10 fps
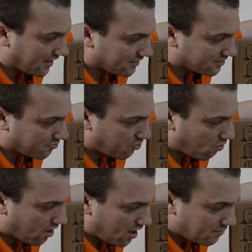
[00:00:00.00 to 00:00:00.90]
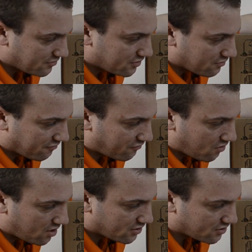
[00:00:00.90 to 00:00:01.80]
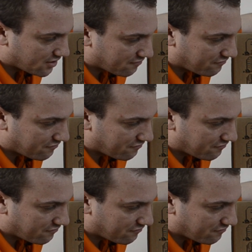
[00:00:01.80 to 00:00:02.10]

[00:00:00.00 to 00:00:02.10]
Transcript: can support up to a four hundred